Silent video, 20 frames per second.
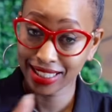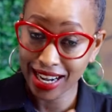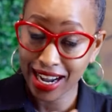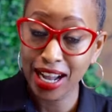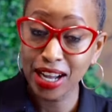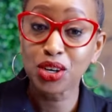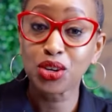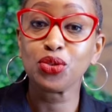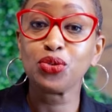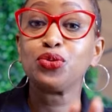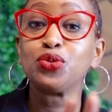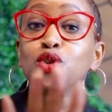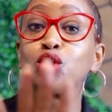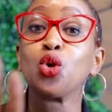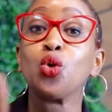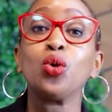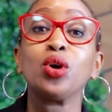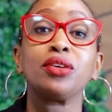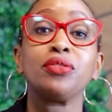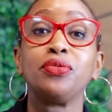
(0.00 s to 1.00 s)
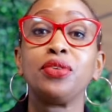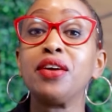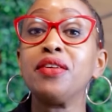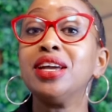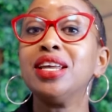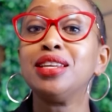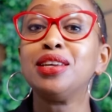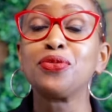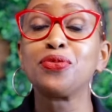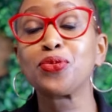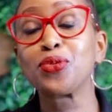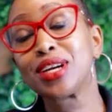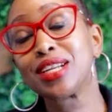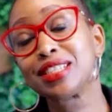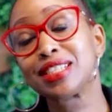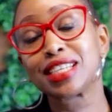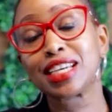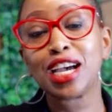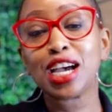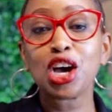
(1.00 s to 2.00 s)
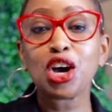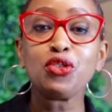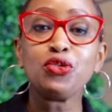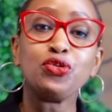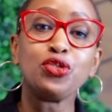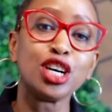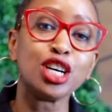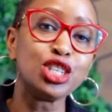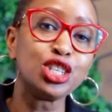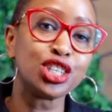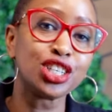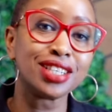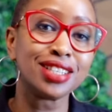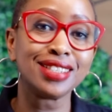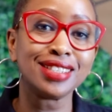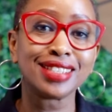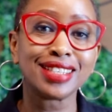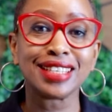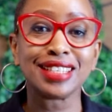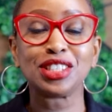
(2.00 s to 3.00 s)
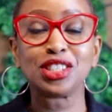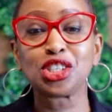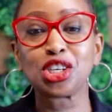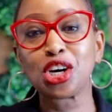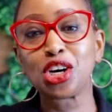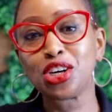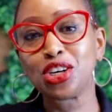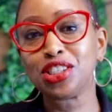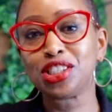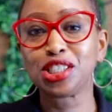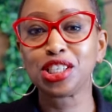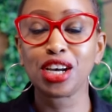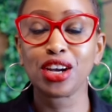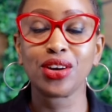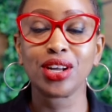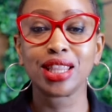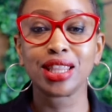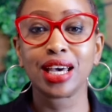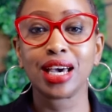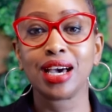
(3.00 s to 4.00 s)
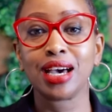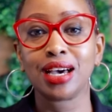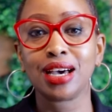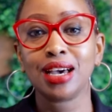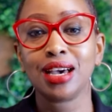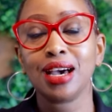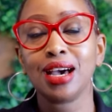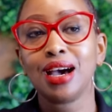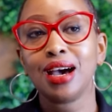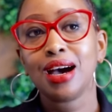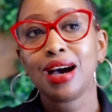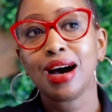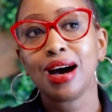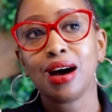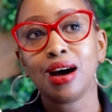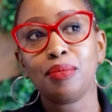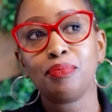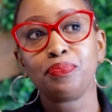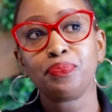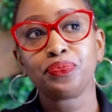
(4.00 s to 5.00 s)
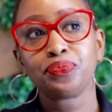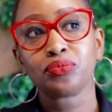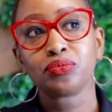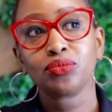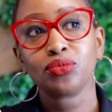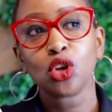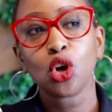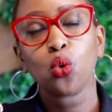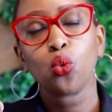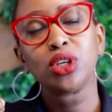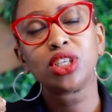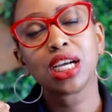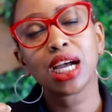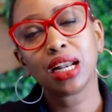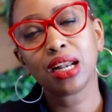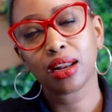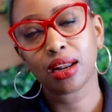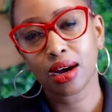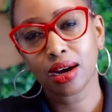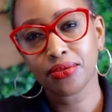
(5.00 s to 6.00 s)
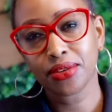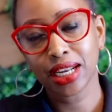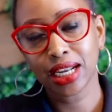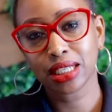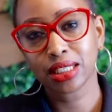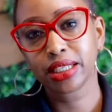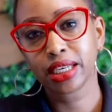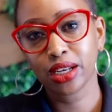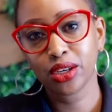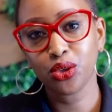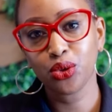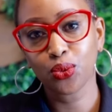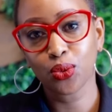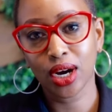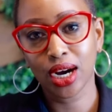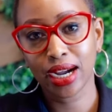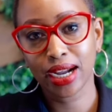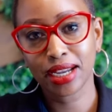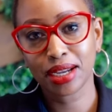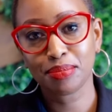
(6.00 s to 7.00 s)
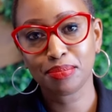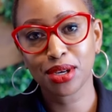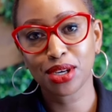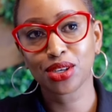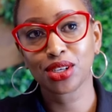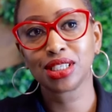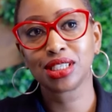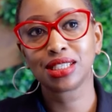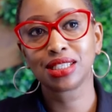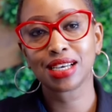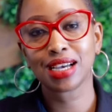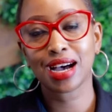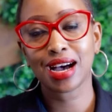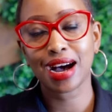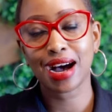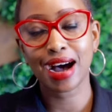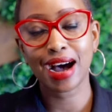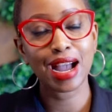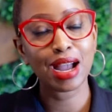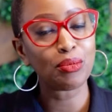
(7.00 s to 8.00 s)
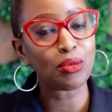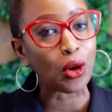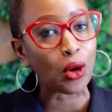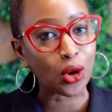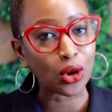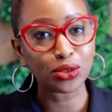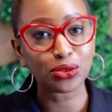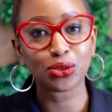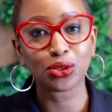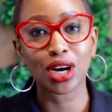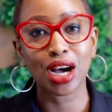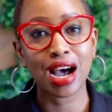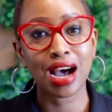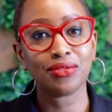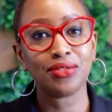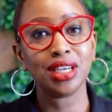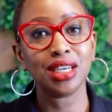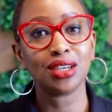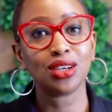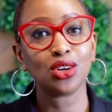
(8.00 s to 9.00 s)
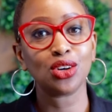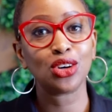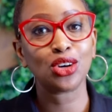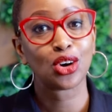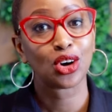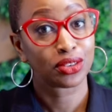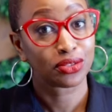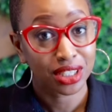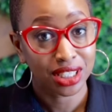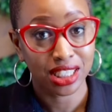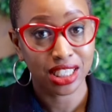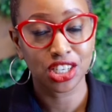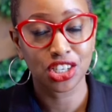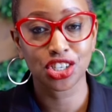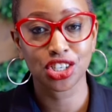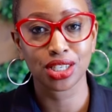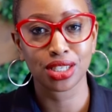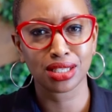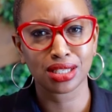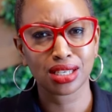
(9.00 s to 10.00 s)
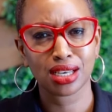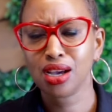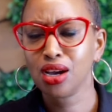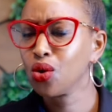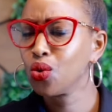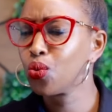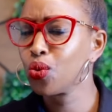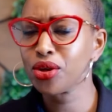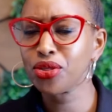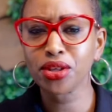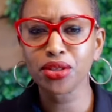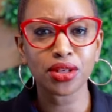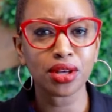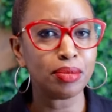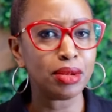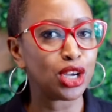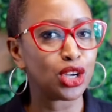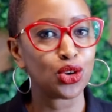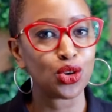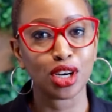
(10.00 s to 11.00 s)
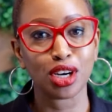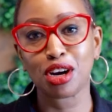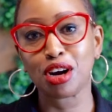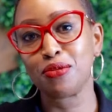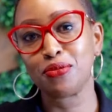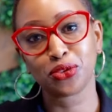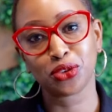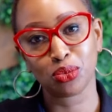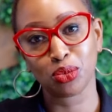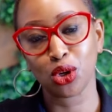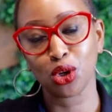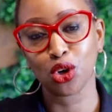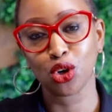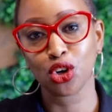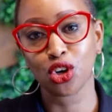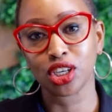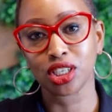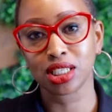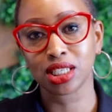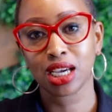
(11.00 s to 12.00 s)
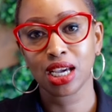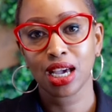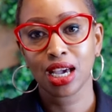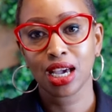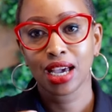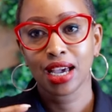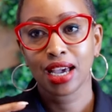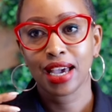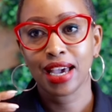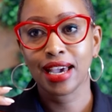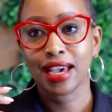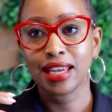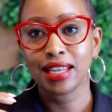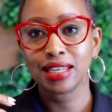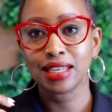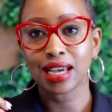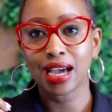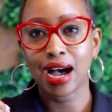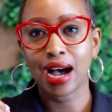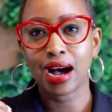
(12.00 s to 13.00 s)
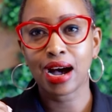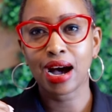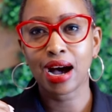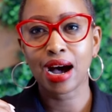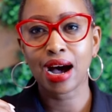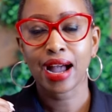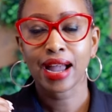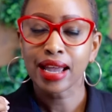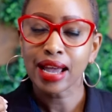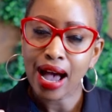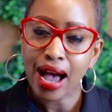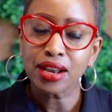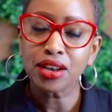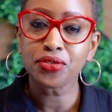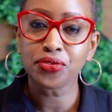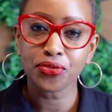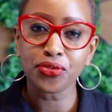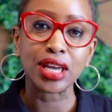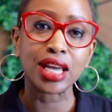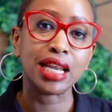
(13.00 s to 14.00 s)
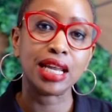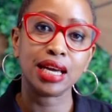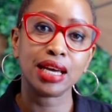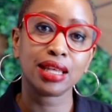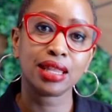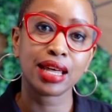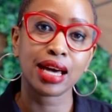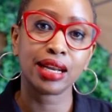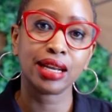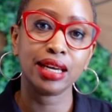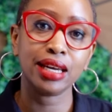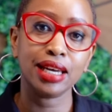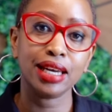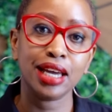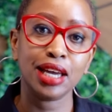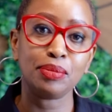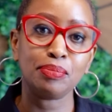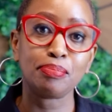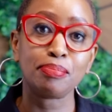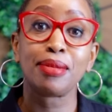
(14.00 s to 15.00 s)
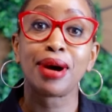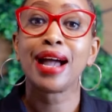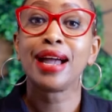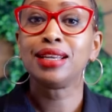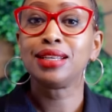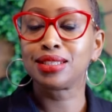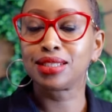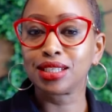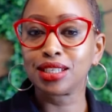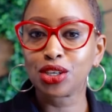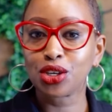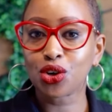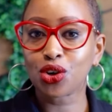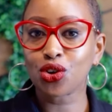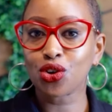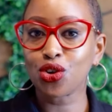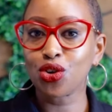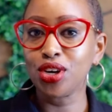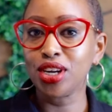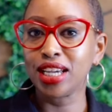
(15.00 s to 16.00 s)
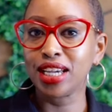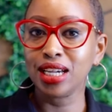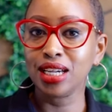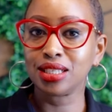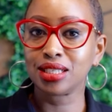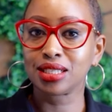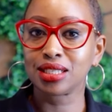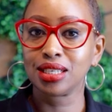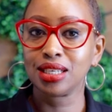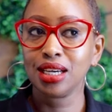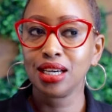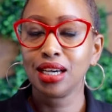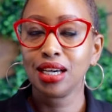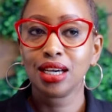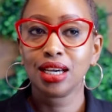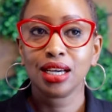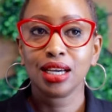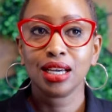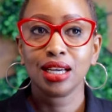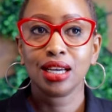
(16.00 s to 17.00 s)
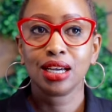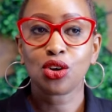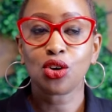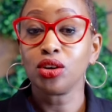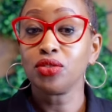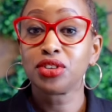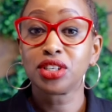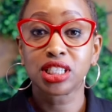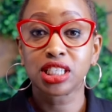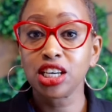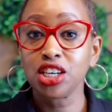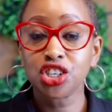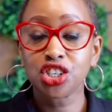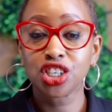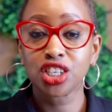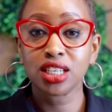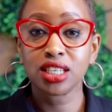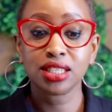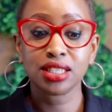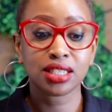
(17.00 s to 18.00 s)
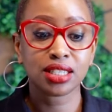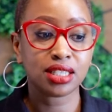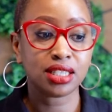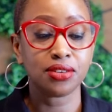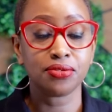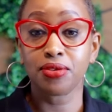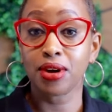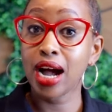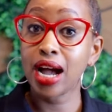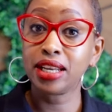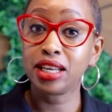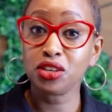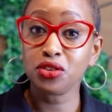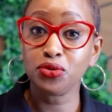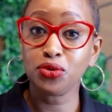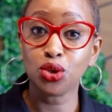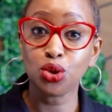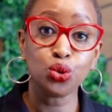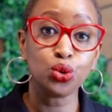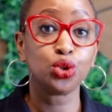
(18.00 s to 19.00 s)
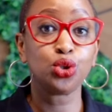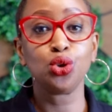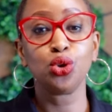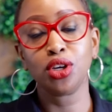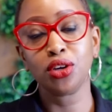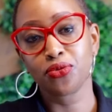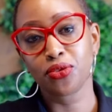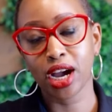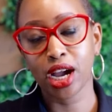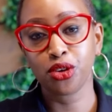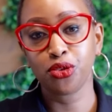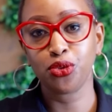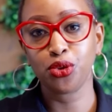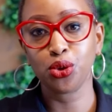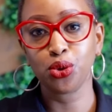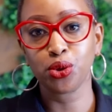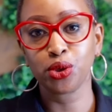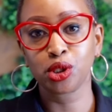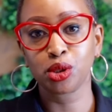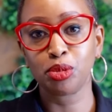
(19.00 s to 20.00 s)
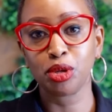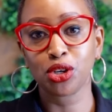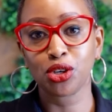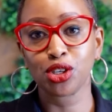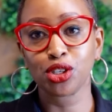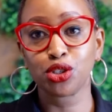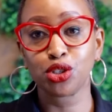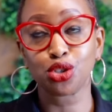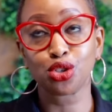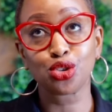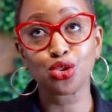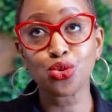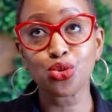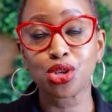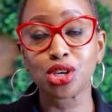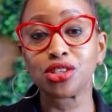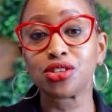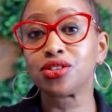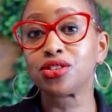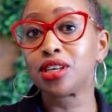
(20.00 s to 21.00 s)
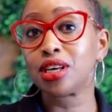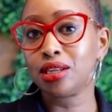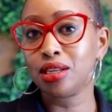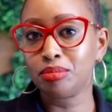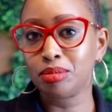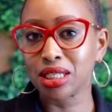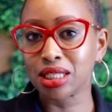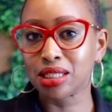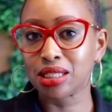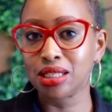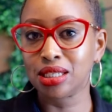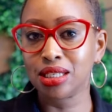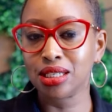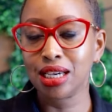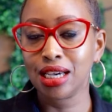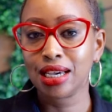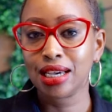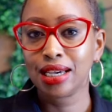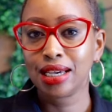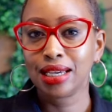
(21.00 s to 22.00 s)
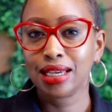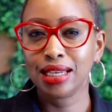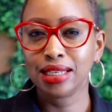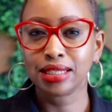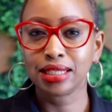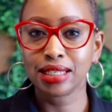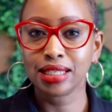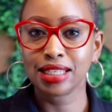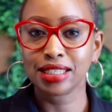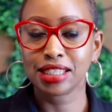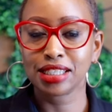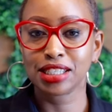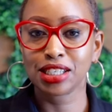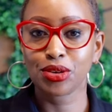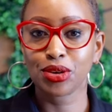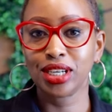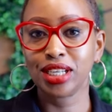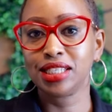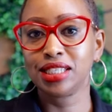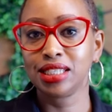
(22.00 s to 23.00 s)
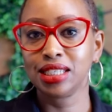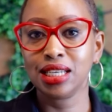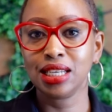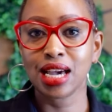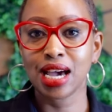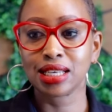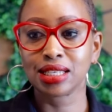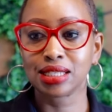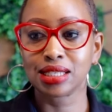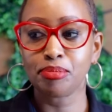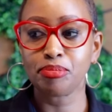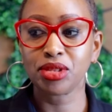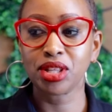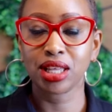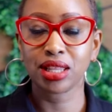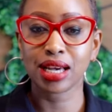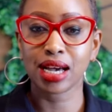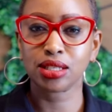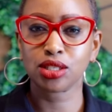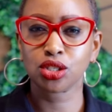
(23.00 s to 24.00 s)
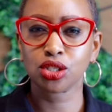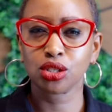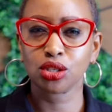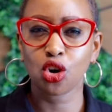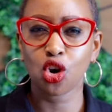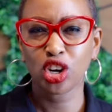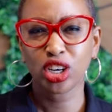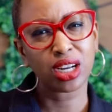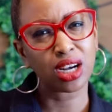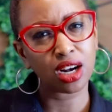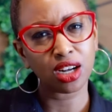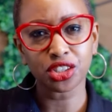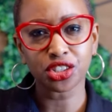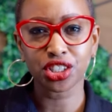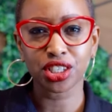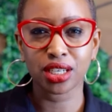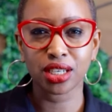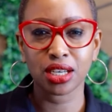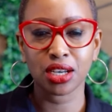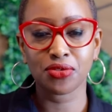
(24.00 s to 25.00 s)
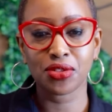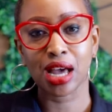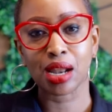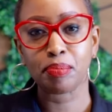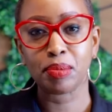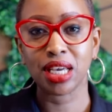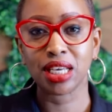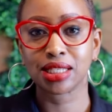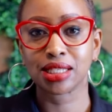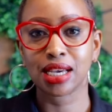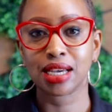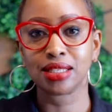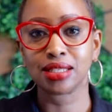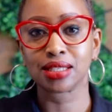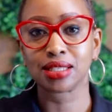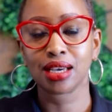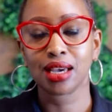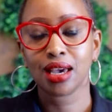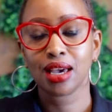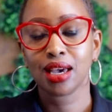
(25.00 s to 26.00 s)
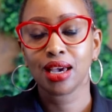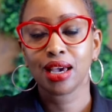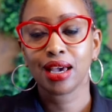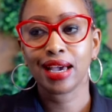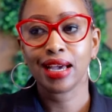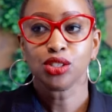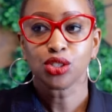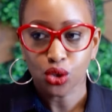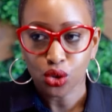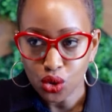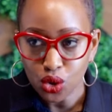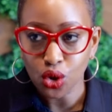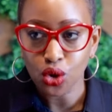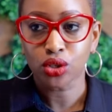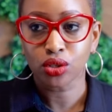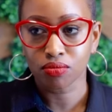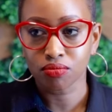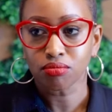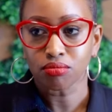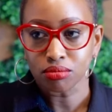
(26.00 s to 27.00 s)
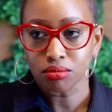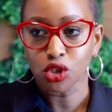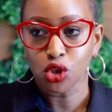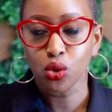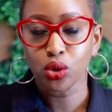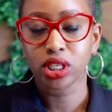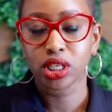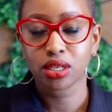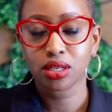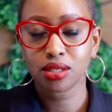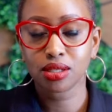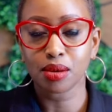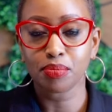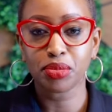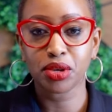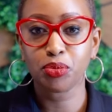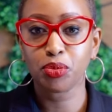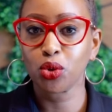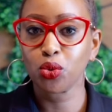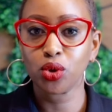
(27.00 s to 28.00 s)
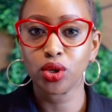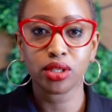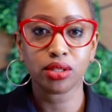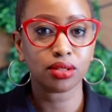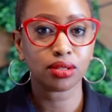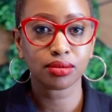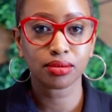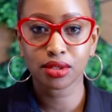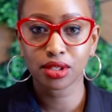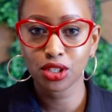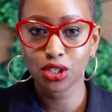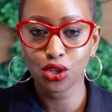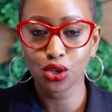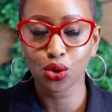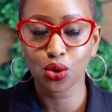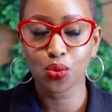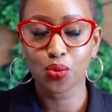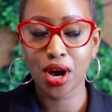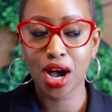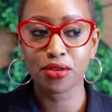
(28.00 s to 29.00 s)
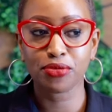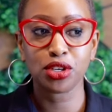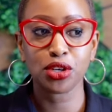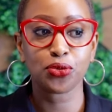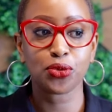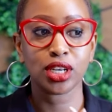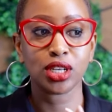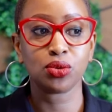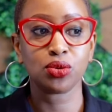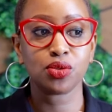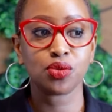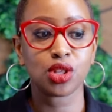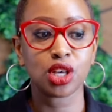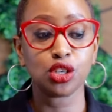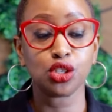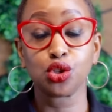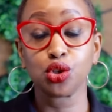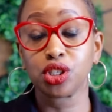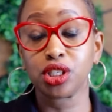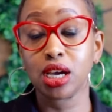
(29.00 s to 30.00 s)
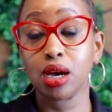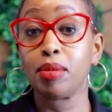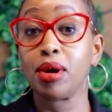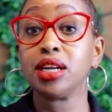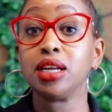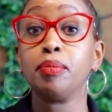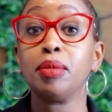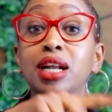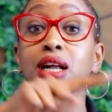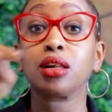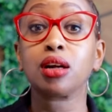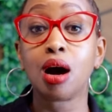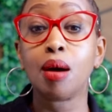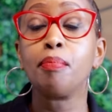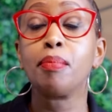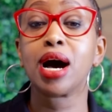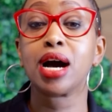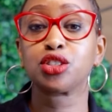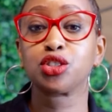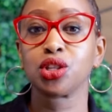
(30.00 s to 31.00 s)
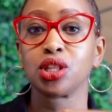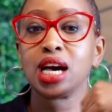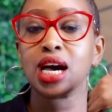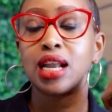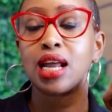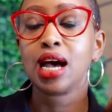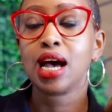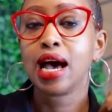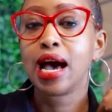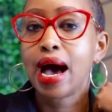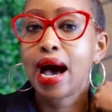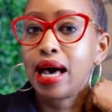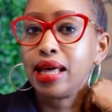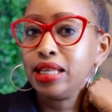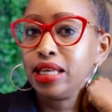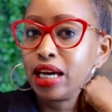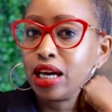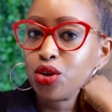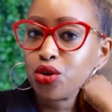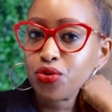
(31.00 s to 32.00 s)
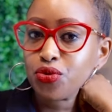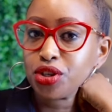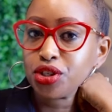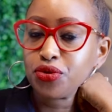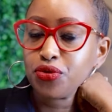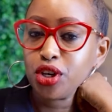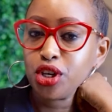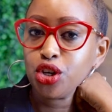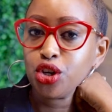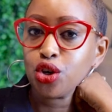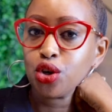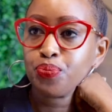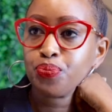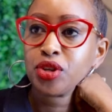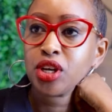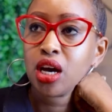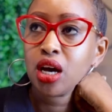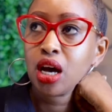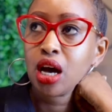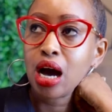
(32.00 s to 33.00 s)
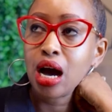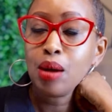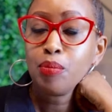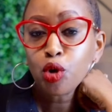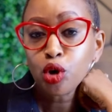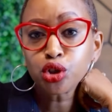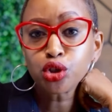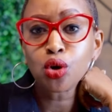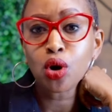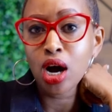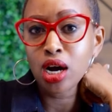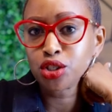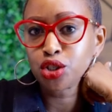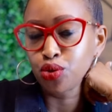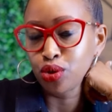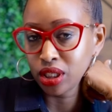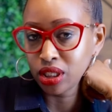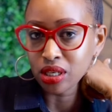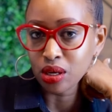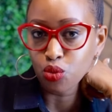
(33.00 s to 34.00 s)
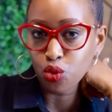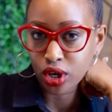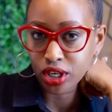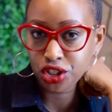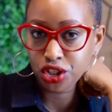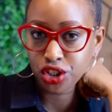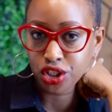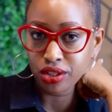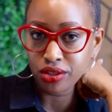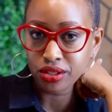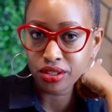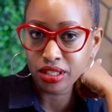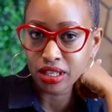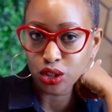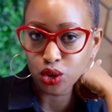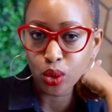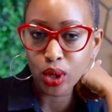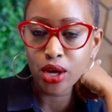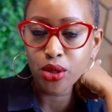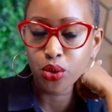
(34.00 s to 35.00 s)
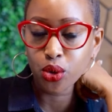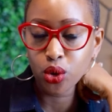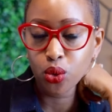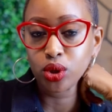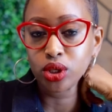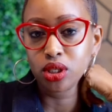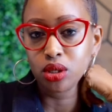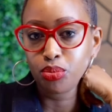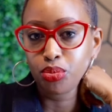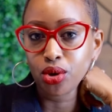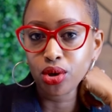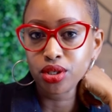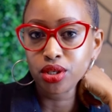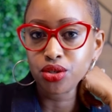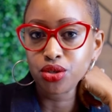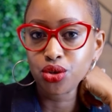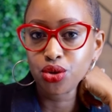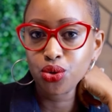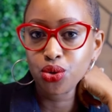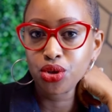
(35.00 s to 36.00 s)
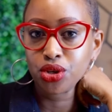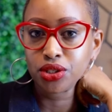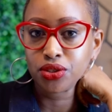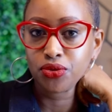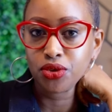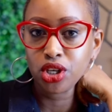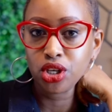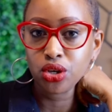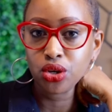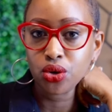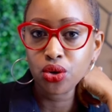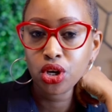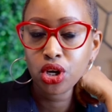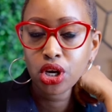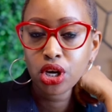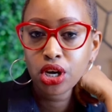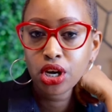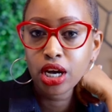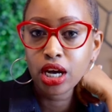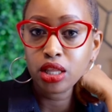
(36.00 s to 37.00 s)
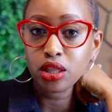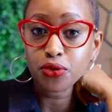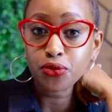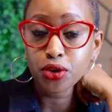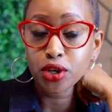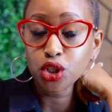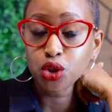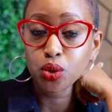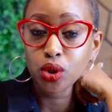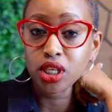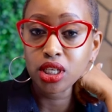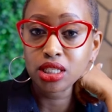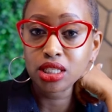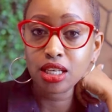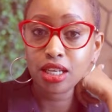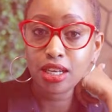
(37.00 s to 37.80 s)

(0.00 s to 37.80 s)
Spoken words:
kind of took very different versions and turns here and there, which I love, and I'll tell you why, because I'm all for having conversations, whether they make you uncomfortable or not. And I had a feeling that it might create conversations, divided views, unified views, because the truth is celibacy isn't necessarily seen as something that's on culture, if that makes sense. And so noted, some people would, have different things to say about it, but I'll come back to that at the end of this video. I'm also answering some questions. That's why I thought it was important to do this video. And the first one is the